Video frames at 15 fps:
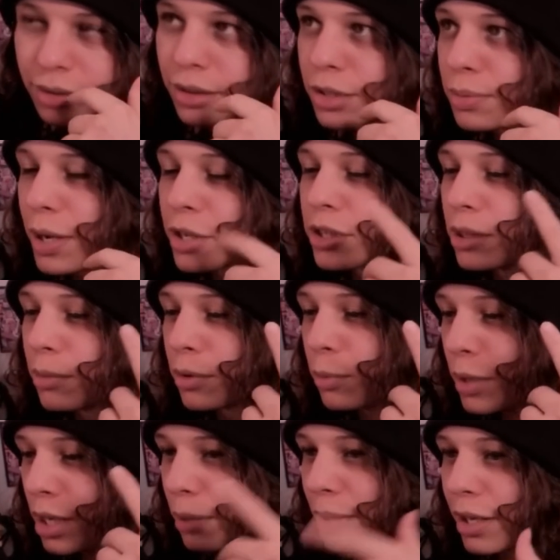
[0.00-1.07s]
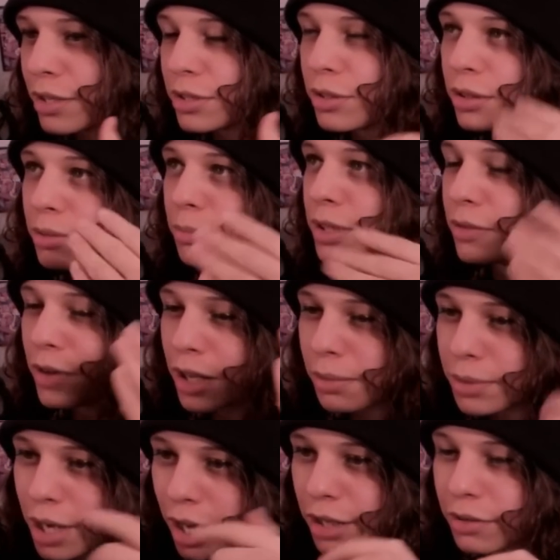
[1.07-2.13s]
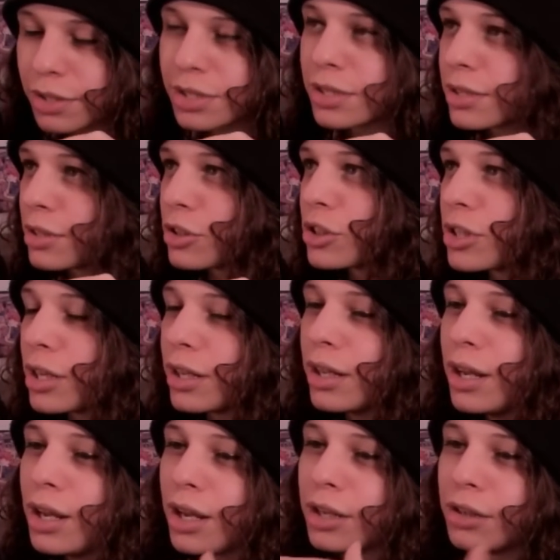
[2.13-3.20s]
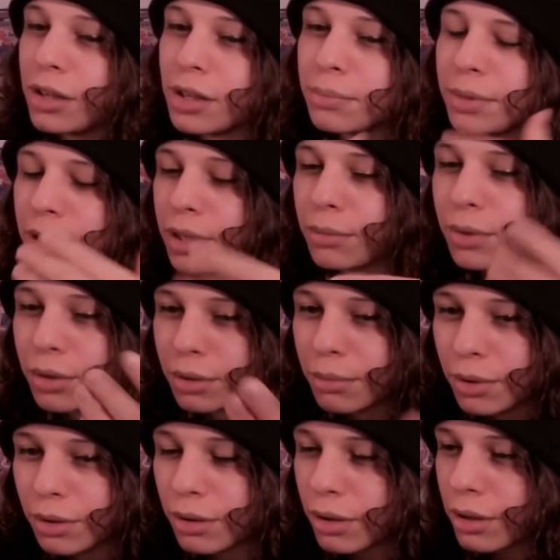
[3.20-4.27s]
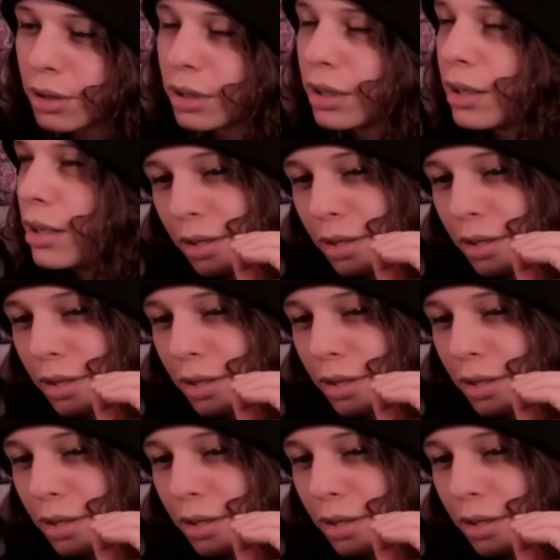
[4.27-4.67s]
especially with weed, because you can develop tolerances and shit, and you end up needing more and more.